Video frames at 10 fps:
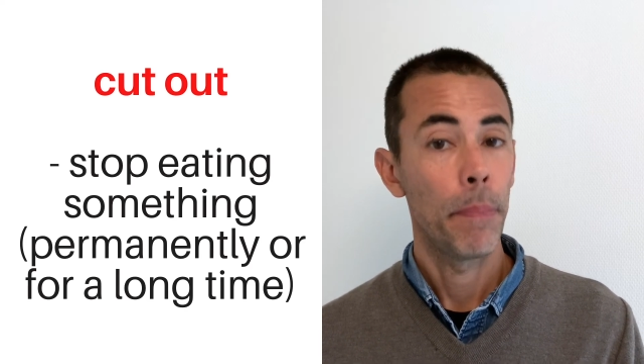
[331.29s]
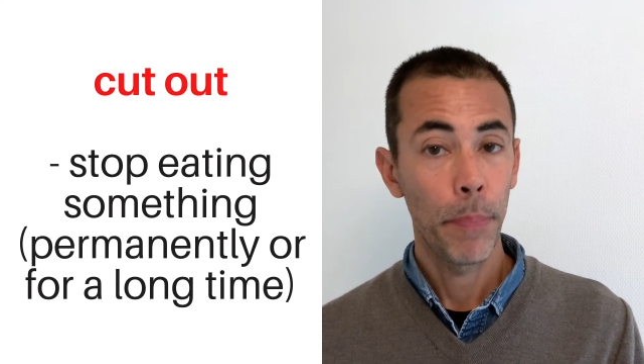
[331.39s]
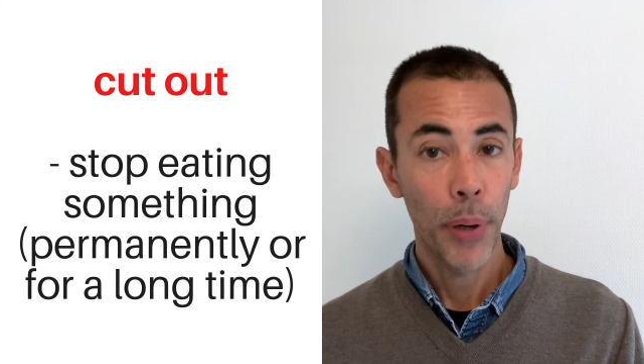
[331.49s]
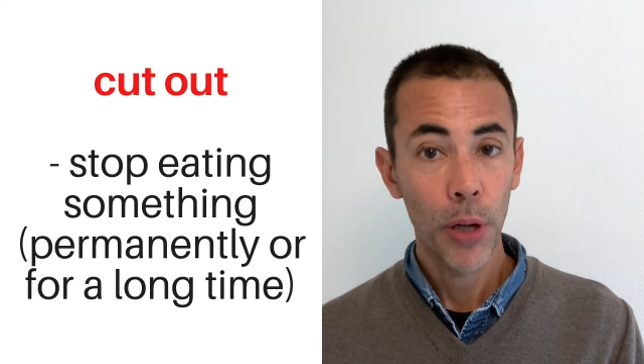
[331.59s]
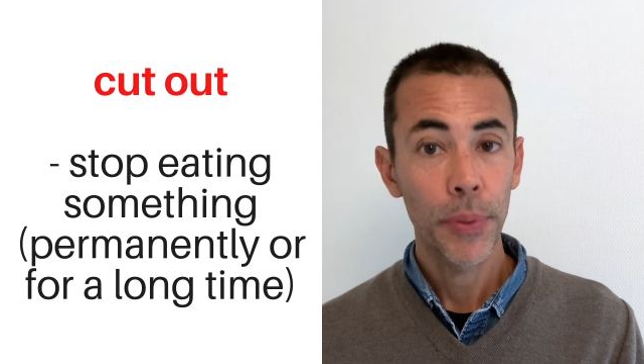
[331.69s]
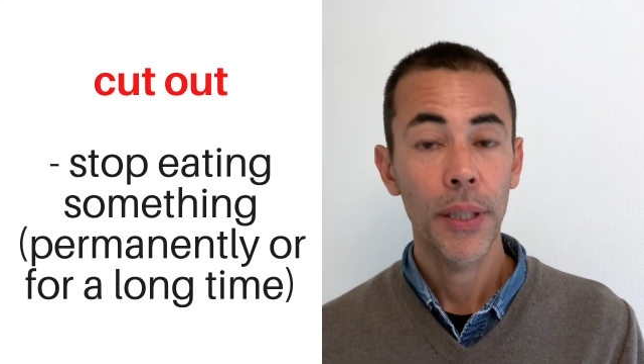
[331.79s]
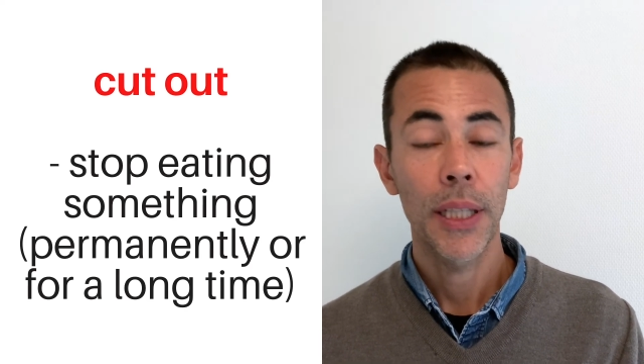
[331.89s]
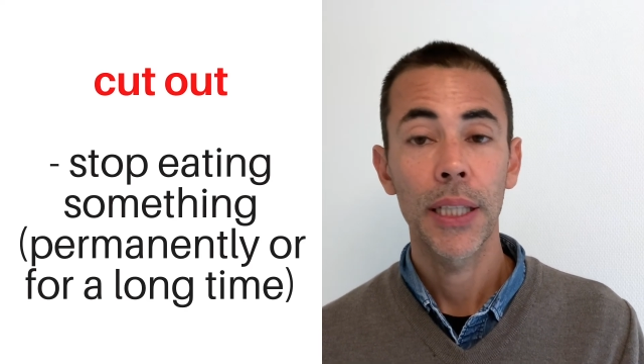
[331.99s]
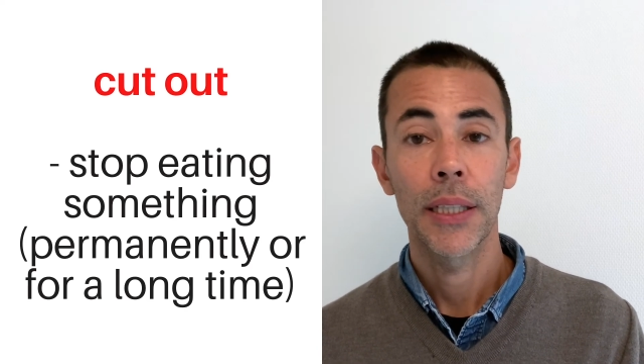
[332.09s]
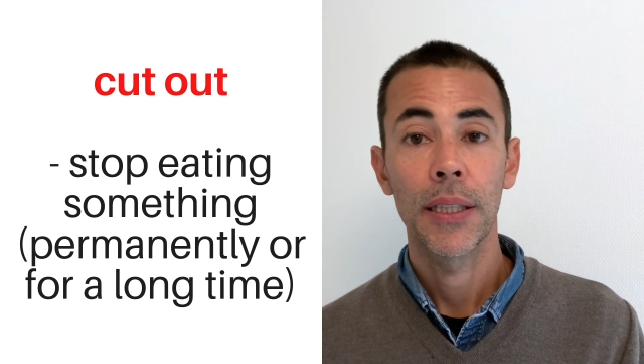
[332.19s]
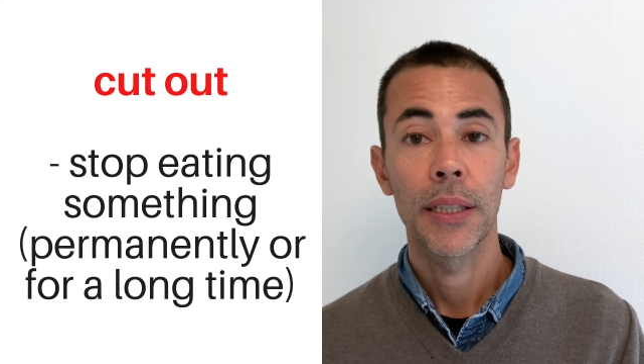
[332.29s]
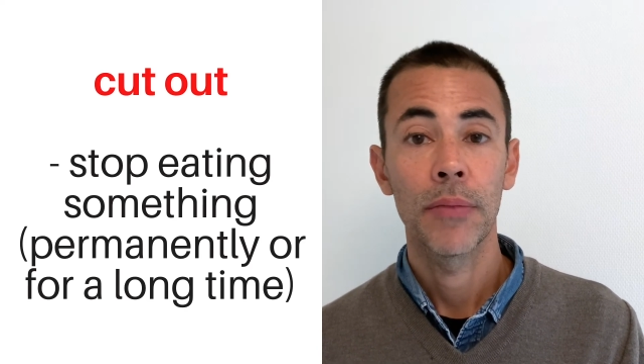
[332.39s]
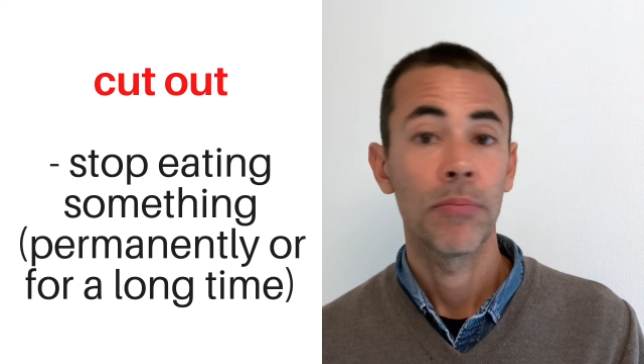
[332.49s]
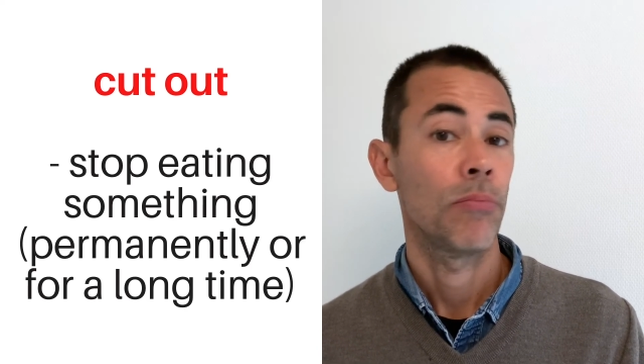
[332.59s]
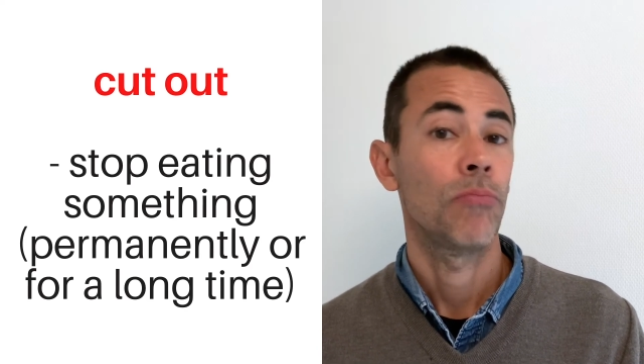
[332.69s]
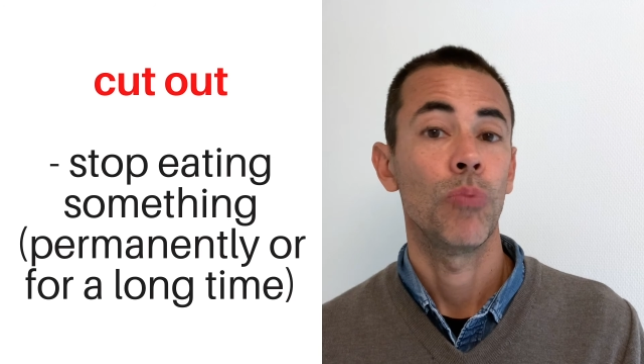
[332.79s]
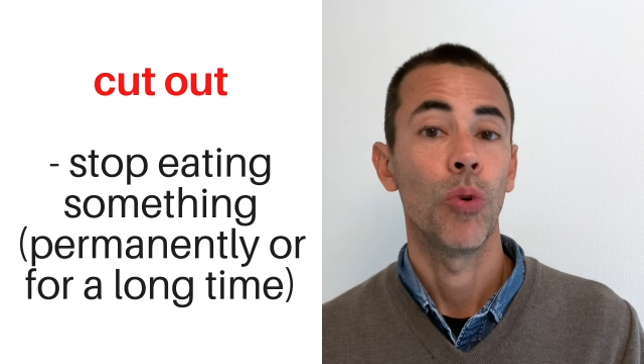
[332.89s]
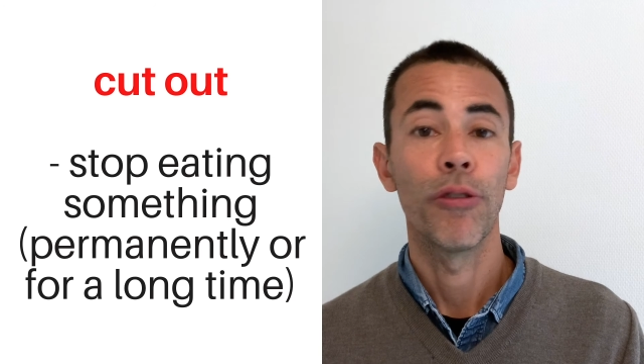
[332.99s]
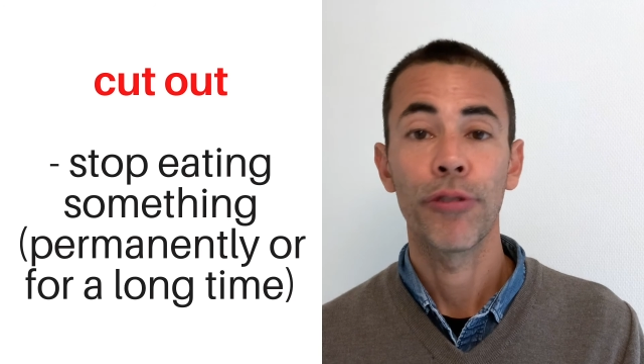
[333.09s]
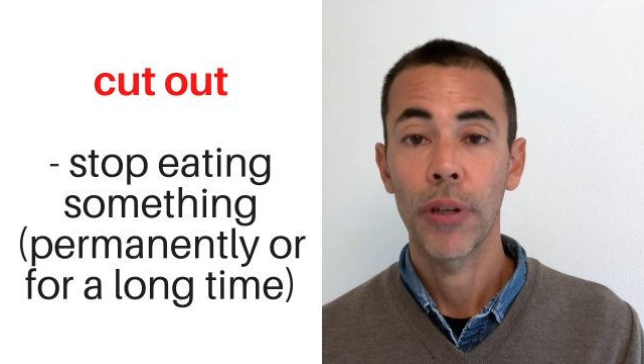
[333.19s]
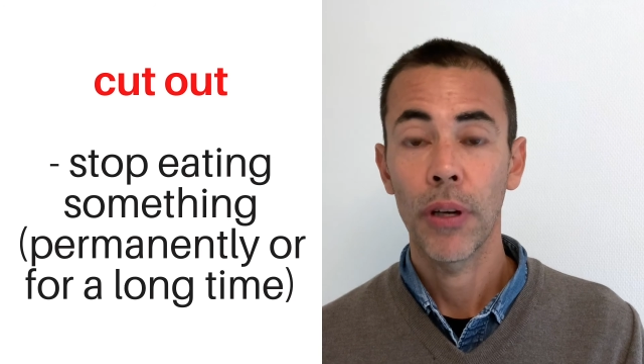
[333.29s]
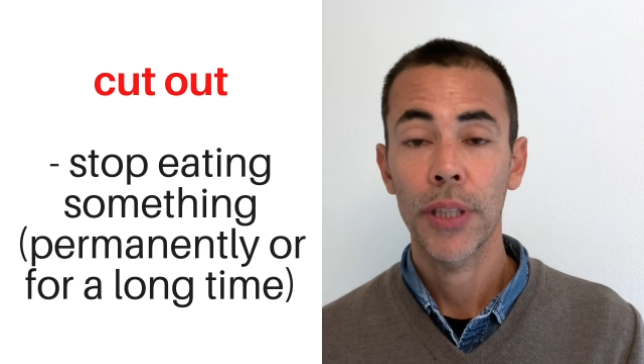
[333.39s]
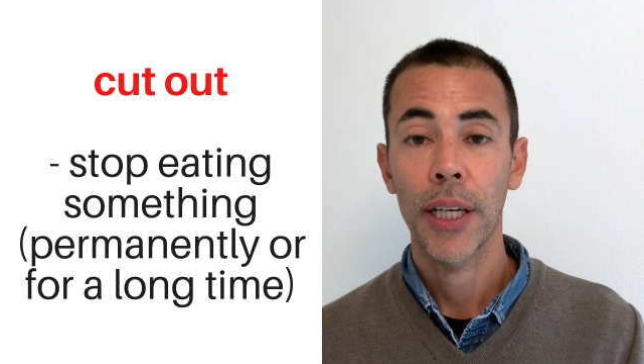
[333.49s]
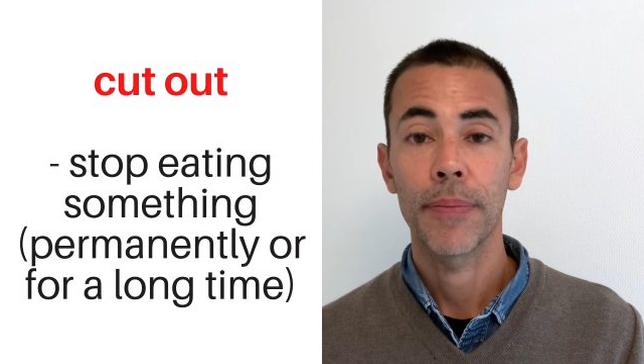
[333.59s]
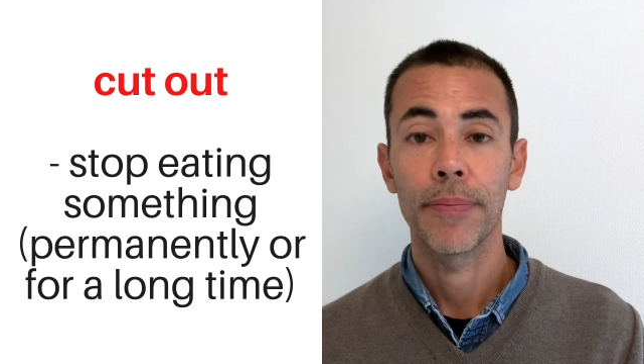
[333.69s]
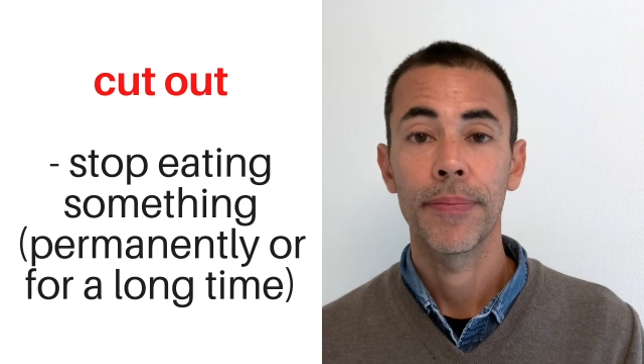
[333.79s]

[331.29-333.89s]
permanently or for a long time.